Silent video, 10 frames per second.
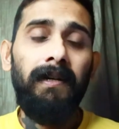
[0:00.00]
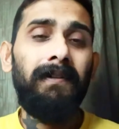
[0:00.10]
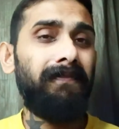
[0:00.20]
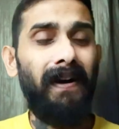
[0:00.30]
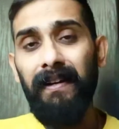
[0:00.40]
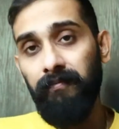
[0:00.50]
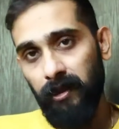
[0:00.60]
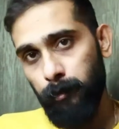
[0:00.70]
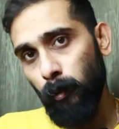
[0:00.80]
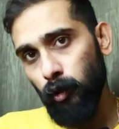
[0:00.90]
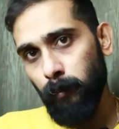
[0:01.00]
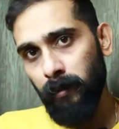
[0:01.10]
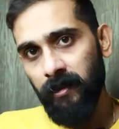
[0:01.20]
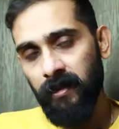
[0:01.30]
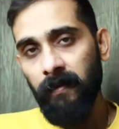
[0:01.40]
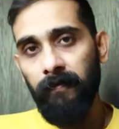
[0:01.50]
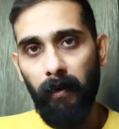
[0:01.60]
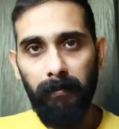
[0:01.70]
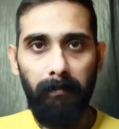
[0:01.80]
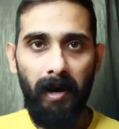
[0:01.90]
five disposables
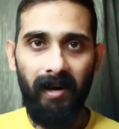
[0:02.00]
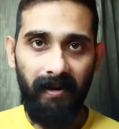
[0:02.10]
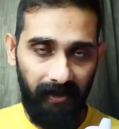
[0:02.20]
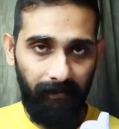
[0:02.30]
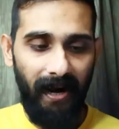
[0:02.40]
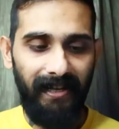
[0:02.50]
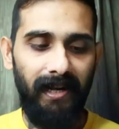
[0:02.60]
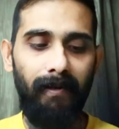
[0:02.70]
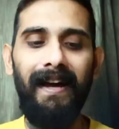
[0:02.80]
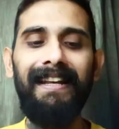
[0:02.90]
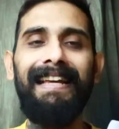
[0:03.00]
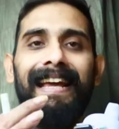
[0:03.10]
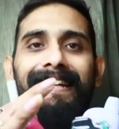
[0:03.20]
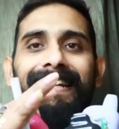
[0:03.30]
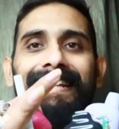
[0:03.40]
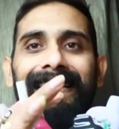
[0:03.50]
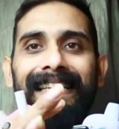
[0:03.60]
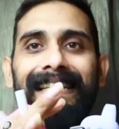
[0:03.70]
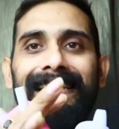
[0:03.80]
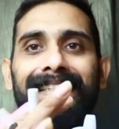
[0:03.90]
from the market right now, I'll get
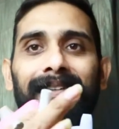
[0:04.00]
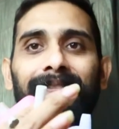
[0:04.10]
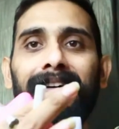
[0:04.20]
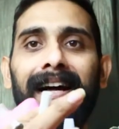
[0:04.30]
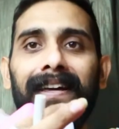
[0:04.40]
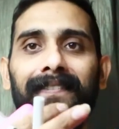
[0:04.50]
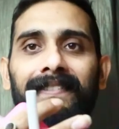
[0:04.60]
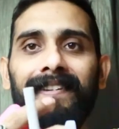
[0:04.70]
these five.